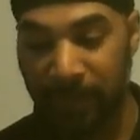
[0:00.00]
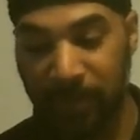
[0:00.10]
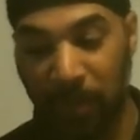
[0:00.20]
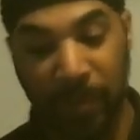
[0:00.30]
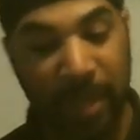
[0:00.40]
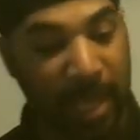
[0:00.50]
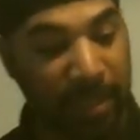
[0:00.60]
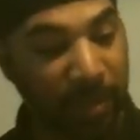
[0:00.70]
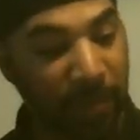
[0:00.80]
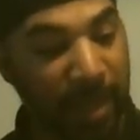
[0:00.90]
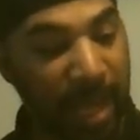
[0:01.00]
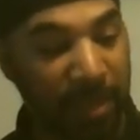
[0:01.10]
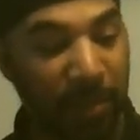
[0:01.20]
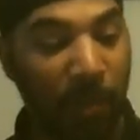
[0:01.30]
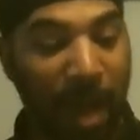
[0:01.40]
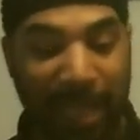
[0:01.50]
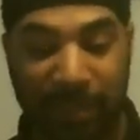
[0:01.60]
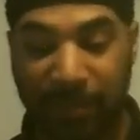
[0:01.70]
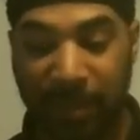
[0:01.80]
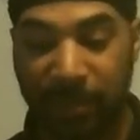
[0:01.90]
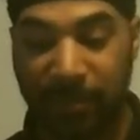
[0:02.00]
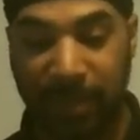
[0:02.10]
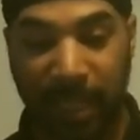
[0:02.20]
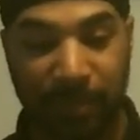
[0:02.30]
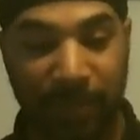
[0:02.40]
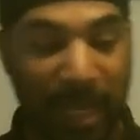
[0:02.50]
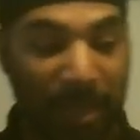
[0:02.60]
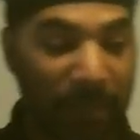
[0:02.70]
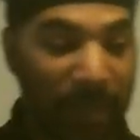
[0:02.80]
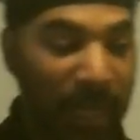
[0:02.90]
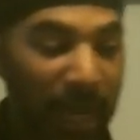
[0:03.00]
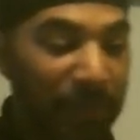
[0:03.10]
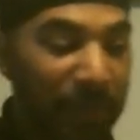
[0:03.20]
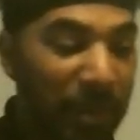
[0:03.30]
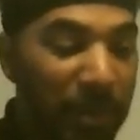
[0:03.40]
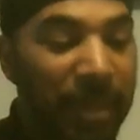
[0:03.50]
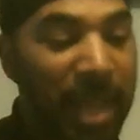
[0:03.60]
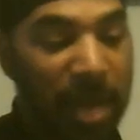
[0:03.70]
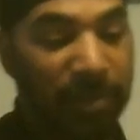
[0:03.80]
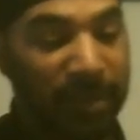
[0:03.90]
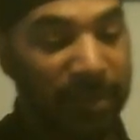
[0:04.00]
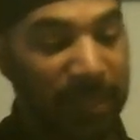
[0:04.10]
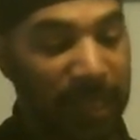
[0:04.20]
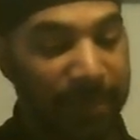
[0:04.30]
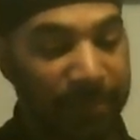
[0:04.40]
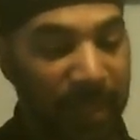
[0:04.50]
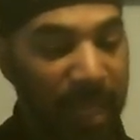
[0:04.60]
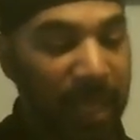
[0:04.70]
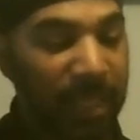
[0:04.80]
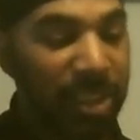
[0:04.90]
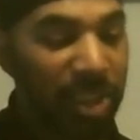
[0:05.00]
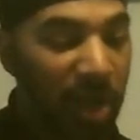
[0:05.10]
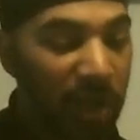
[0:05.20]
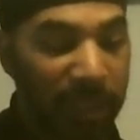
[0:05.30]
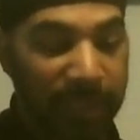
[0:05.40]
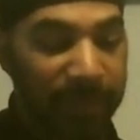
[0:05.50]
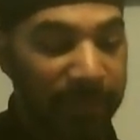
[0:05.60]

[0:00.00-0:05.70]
So we have to watch for those things. We have to be careful. Look what YAHUSHA say in John,